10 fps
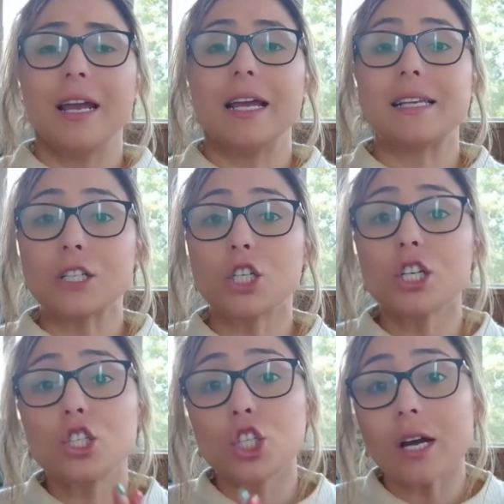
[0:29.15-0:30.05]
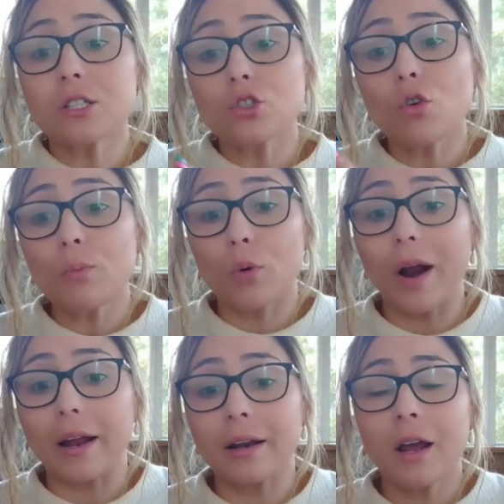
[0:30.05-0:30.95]
It's actually just your
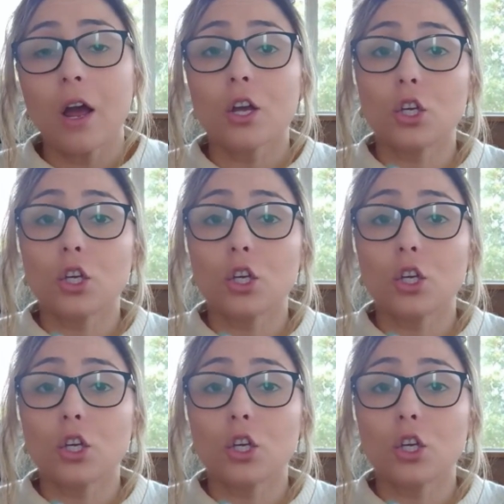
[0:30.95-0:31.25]
brain,